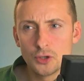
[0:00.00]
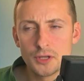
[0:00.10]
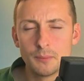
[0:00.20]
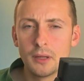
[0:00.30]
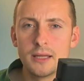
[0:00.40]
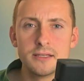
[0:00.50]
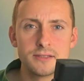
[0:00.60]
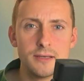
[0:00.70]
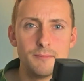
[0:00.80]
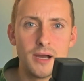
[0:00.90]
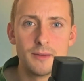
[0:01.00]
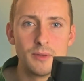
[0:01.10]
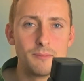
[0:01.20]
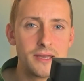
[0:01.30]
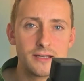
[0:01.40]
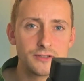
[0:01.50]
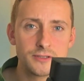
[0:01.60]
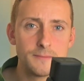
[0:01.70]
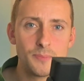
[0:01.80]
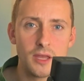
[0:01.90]
the players that might be picked,
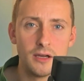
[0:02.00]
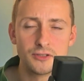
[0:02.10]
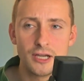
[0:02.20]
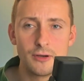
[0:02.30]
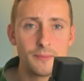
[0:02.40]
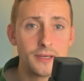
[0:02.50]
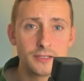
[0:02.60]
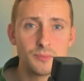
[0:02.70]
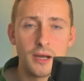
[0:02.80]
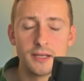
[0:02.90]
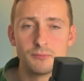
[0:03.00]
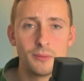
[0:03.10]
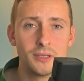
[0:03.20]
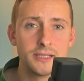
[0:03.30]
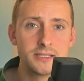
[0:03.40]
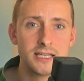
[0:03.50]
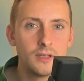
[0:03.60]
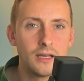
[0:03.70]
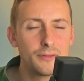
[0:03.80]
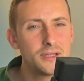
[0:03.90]
cherry-picked by Premier League teams,
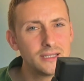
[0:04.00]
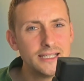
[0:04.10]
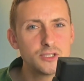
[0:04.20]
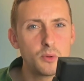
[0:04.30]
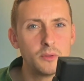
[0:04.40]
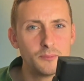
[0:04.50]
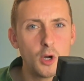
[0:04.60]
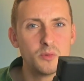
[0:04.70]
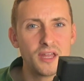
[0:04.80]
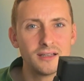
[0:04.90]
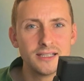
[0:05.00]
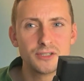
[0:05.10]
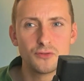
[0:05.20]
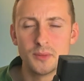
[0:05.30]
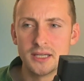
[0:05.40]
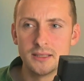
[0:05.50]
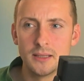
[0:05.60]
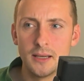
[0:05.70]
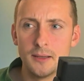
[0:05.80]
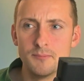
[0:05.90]
I think Leeds are probably bottom of that list for me,
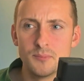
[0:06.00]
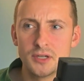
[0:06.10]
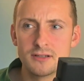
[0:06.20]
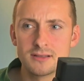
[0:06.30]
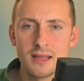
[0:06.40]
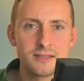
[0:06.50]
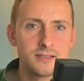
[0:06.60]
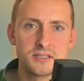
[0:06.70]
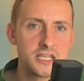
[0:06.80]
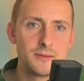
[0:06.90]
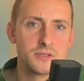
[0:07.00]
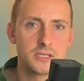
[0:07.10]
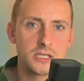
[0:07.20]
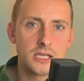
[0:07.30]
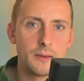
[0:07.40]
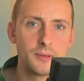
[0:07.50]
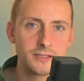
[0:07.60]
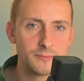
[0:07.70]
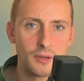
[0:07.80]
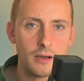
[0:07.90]
because Leicester's team is going to get picked
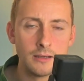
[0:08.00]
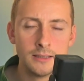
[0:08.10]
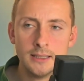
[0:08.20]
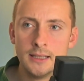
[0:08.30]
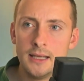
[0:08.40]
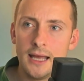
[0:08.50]
apart. And